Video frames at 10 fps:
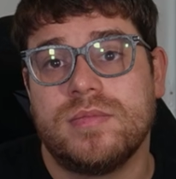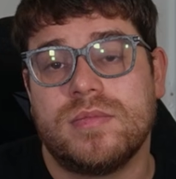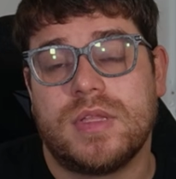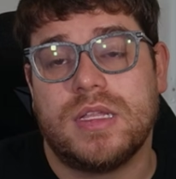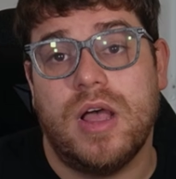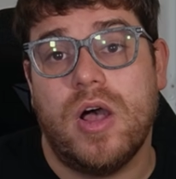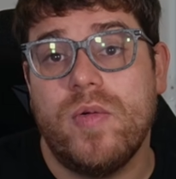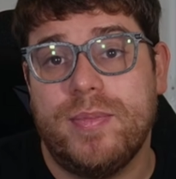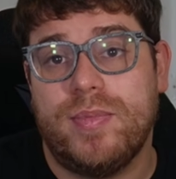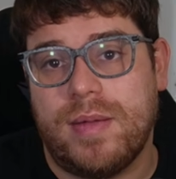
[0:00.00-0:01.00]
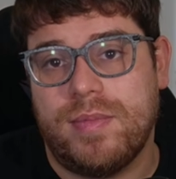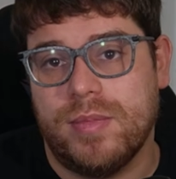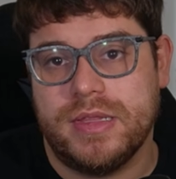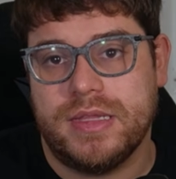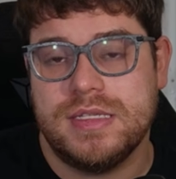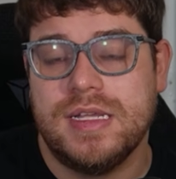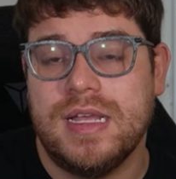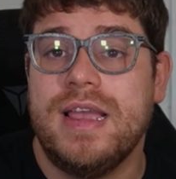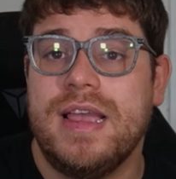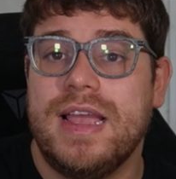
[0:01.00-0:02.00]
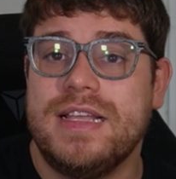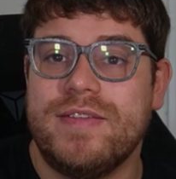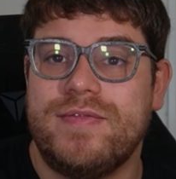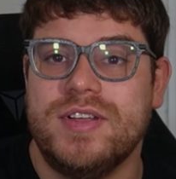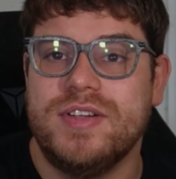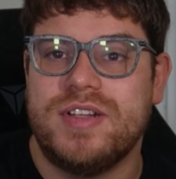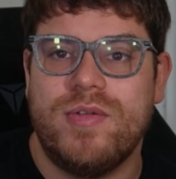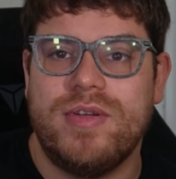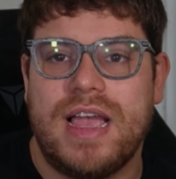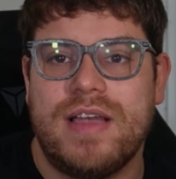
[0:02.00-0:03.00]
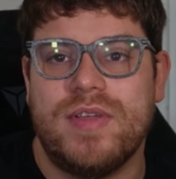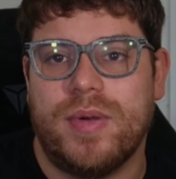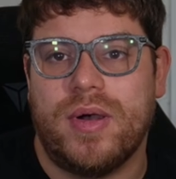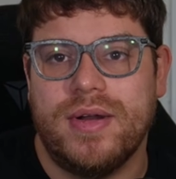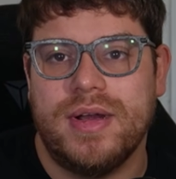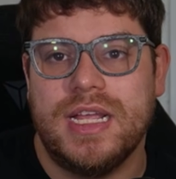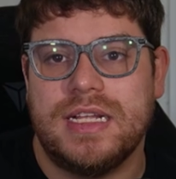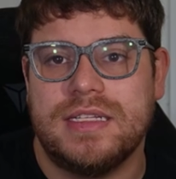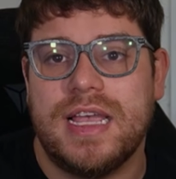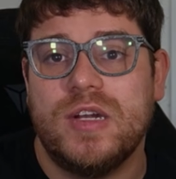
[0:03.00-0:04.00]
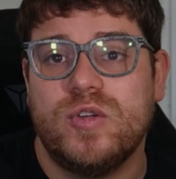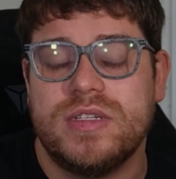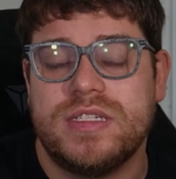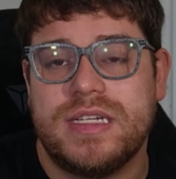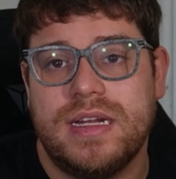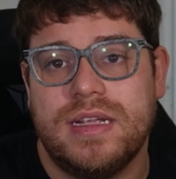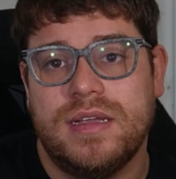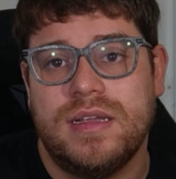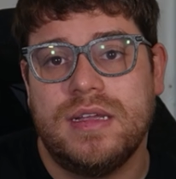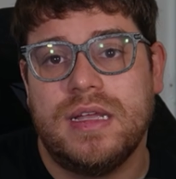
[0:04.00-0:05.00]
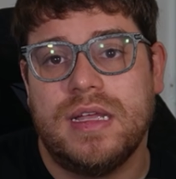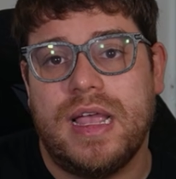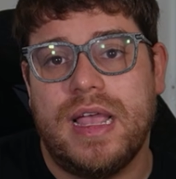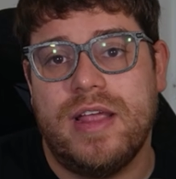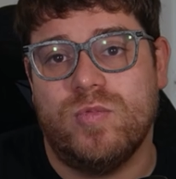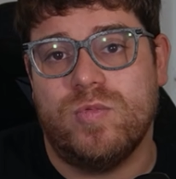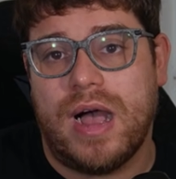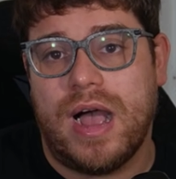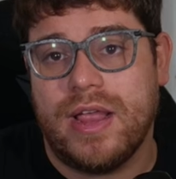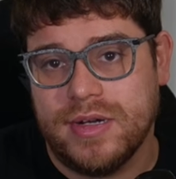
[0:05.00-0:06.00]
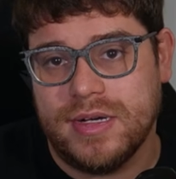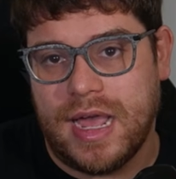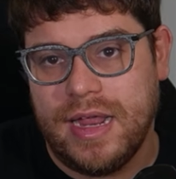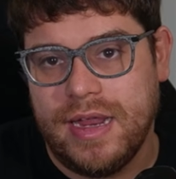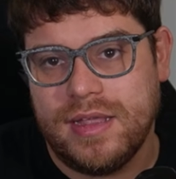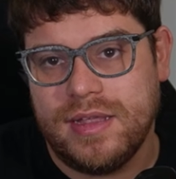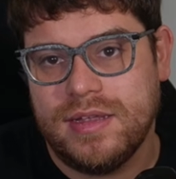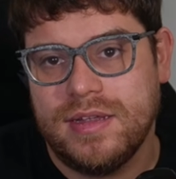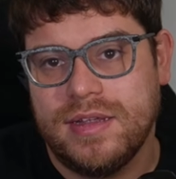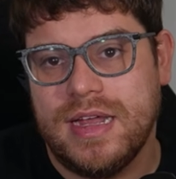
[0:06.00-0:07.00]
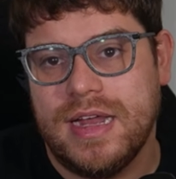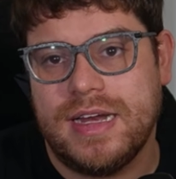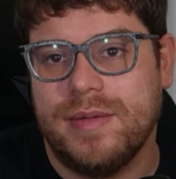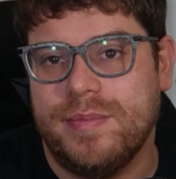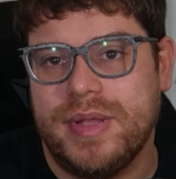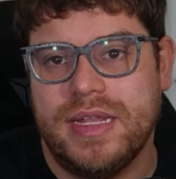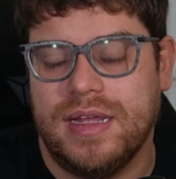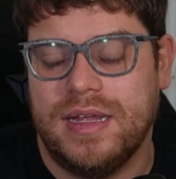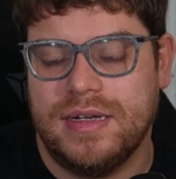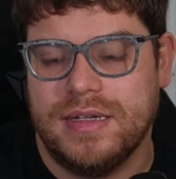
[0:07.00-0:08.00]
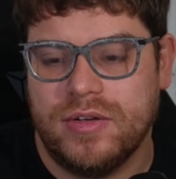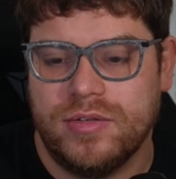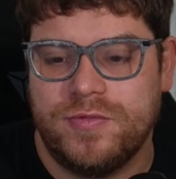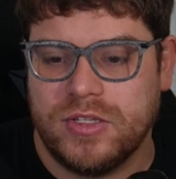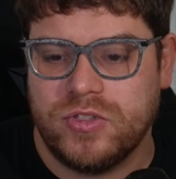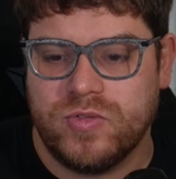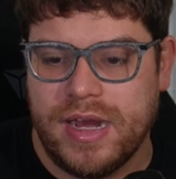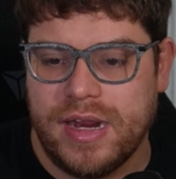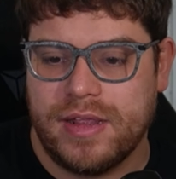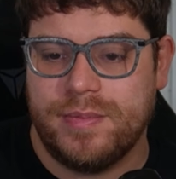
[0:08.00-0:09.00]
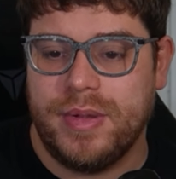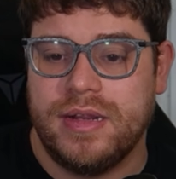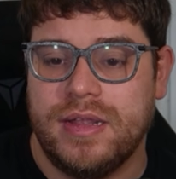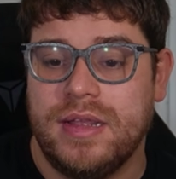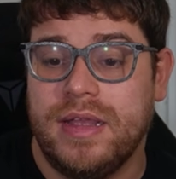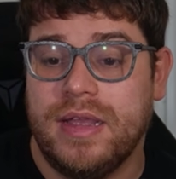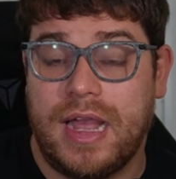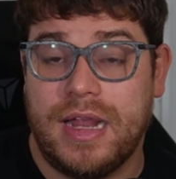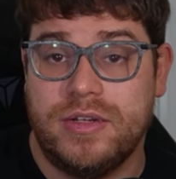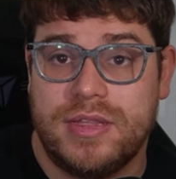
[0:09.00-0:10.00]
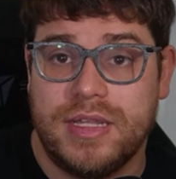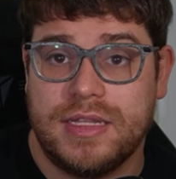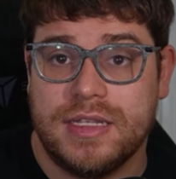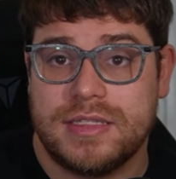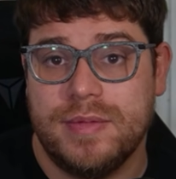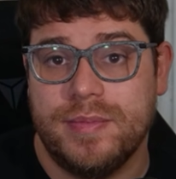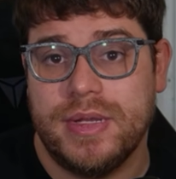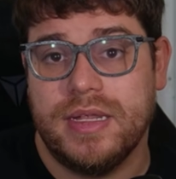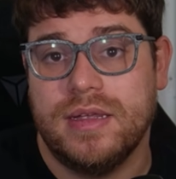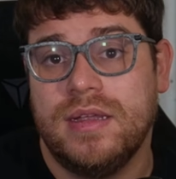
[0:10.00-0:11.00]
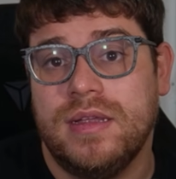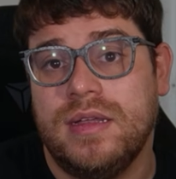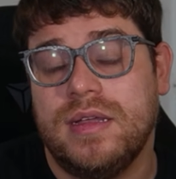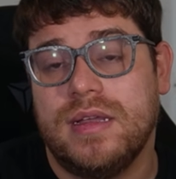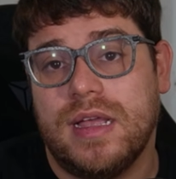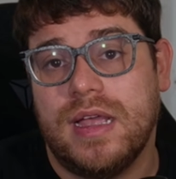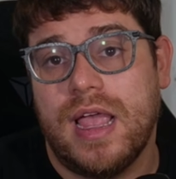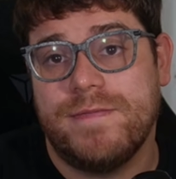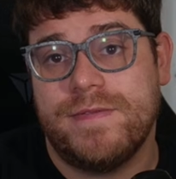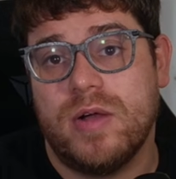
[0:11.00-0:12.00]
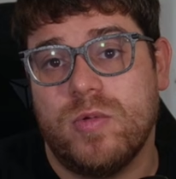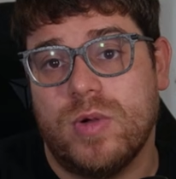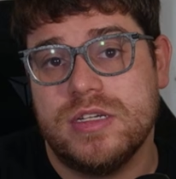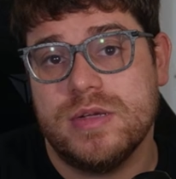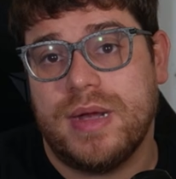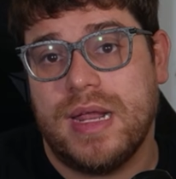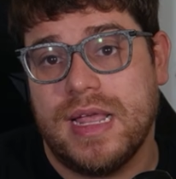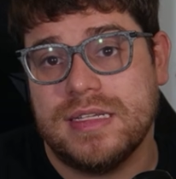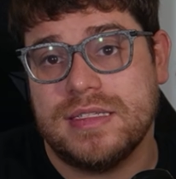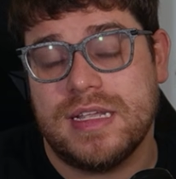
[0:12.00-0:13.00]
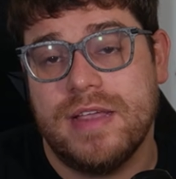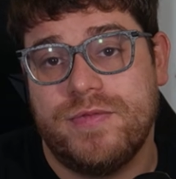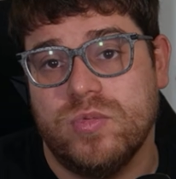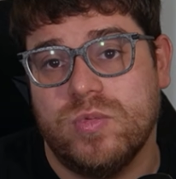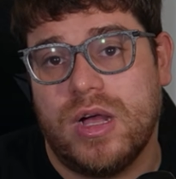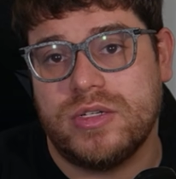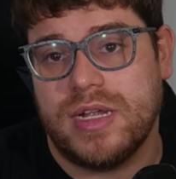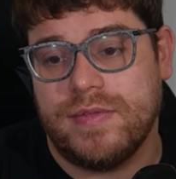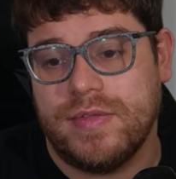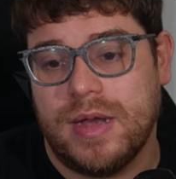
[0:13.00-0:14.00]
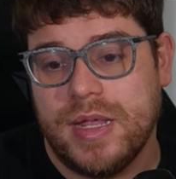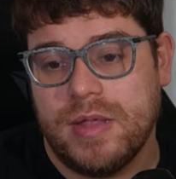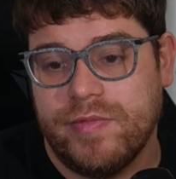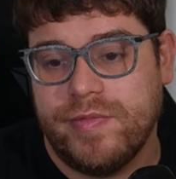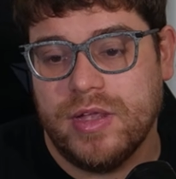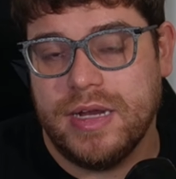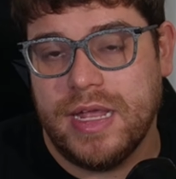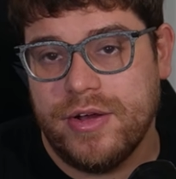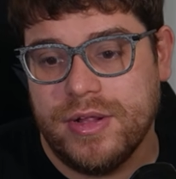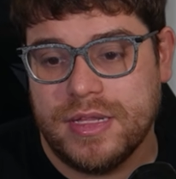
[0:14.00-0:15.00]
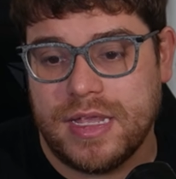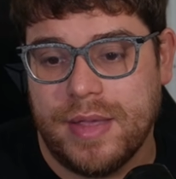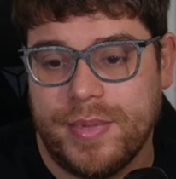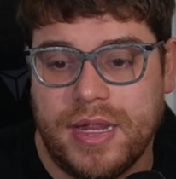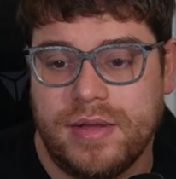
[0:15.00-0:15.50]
The only problem with this is if you don't have a party that's interested in why you're lying, it can be a little frustrating. But I do think this can be a fun one to play as if you want to have that big reveal later in the campaign.